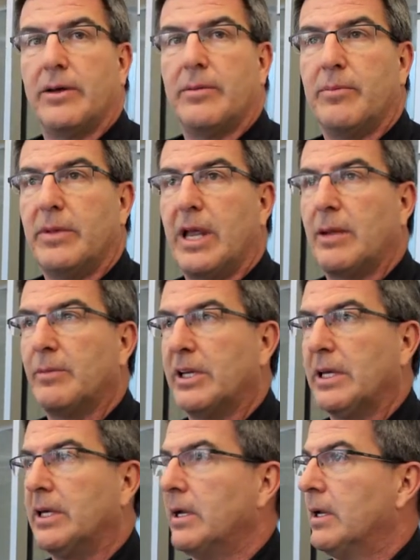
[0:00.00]

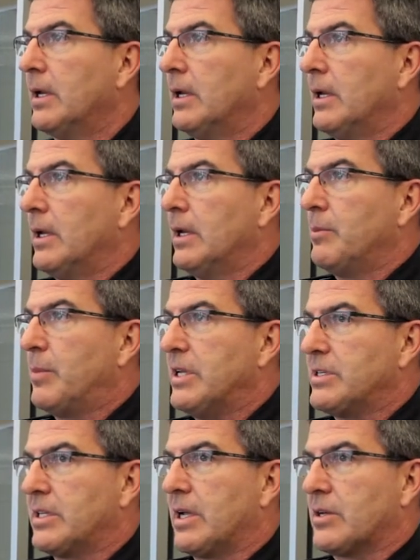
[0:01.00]
namely
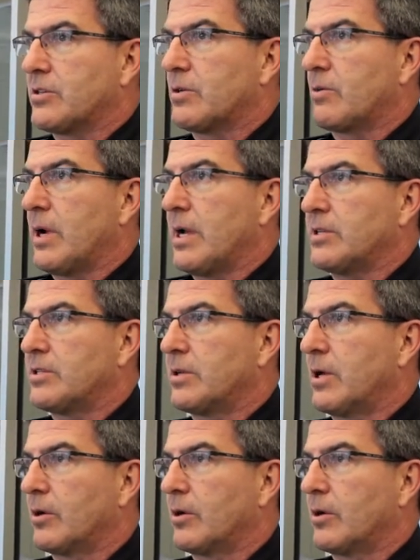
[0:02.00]
PCS arrests,